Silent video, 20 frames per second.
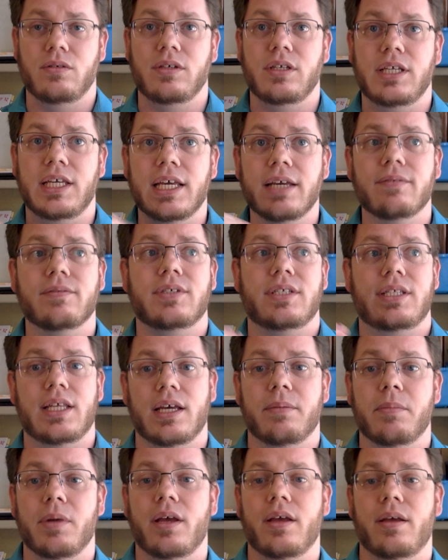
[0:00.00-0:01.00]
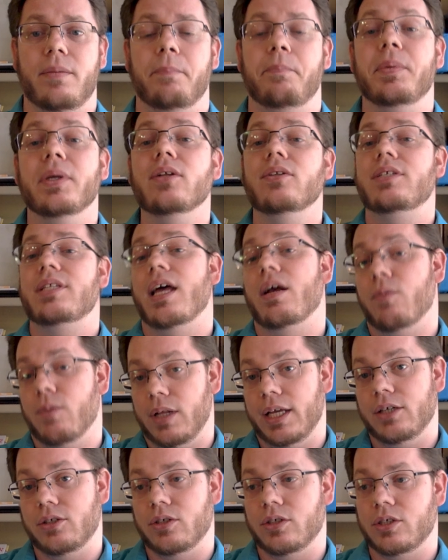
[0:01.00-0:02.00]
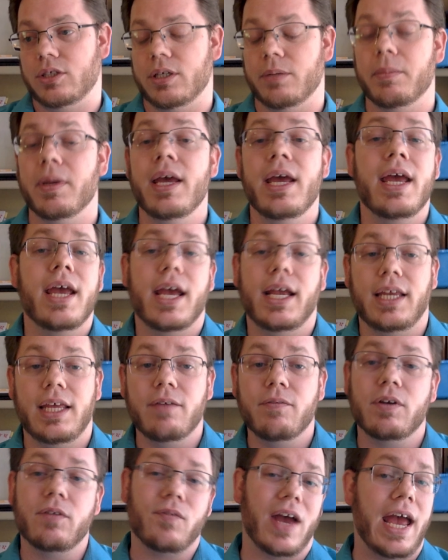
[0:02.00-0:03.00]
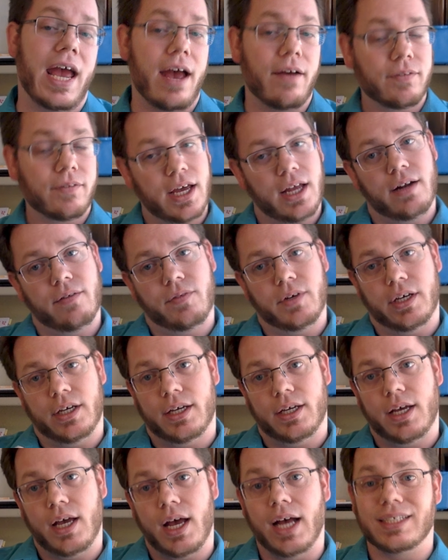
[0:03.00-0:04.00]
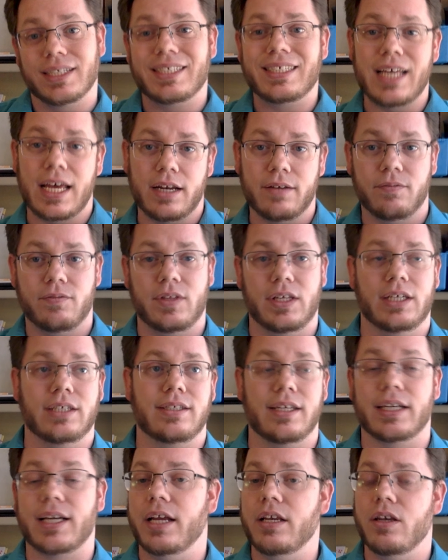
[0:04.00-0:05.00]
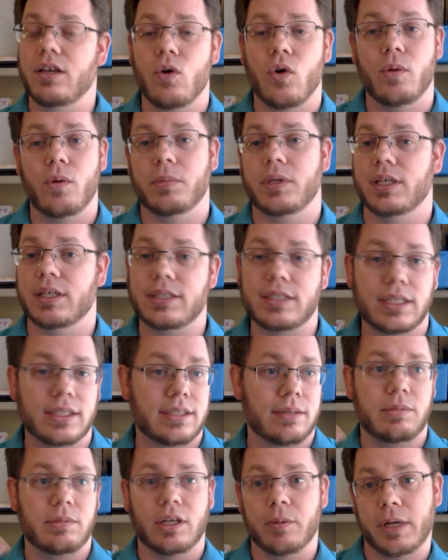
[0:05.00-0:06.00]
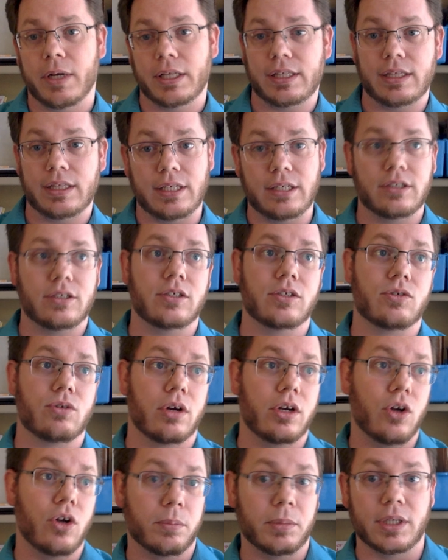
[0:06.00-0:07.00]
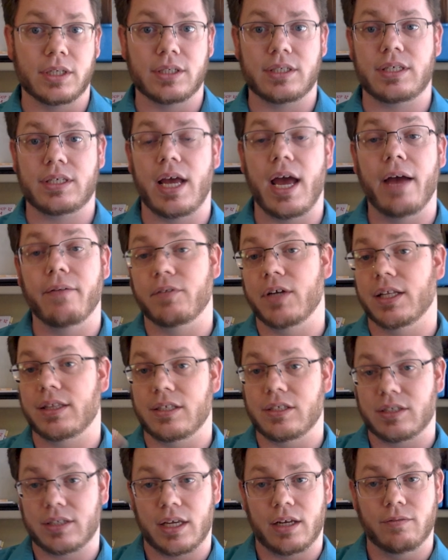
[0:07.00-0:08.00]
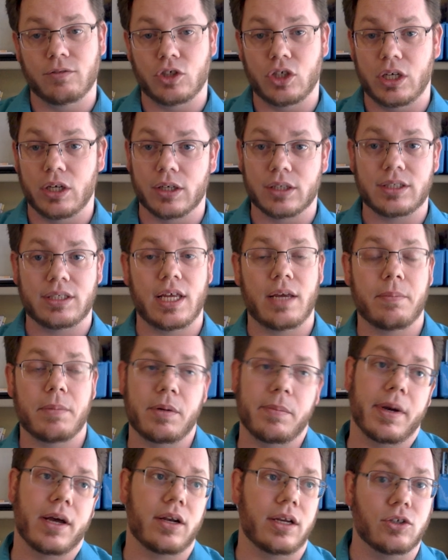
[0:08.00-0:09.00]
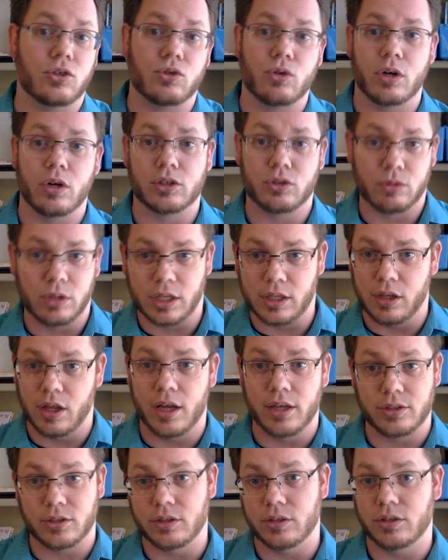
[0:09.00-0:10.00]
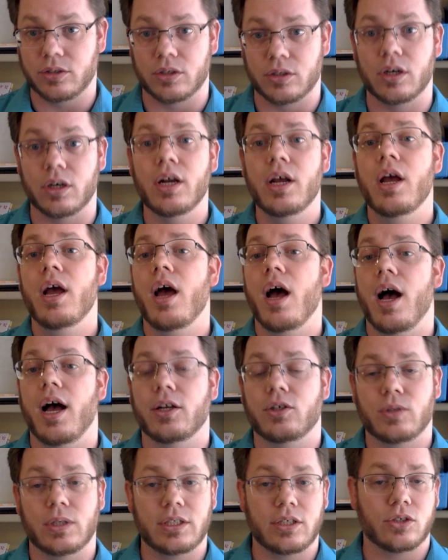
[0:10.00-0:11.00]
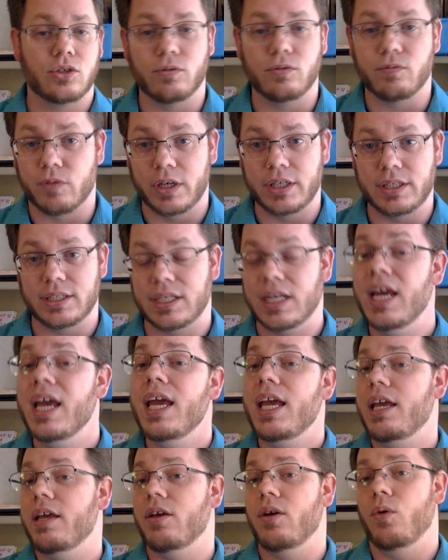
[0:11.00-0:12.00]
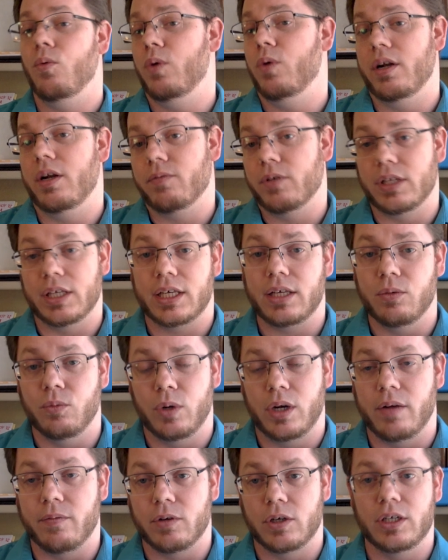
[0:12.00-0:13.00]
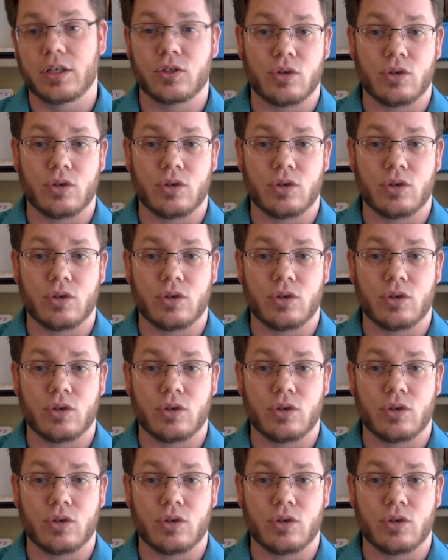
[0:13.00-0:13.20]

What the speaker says: builds that relationship. And even if I have kind of a set of things, like I know I'm going to say something about the thesis, or I know I've got this kind of generic statement about introductory clauses or transitional phrases, whatever it is,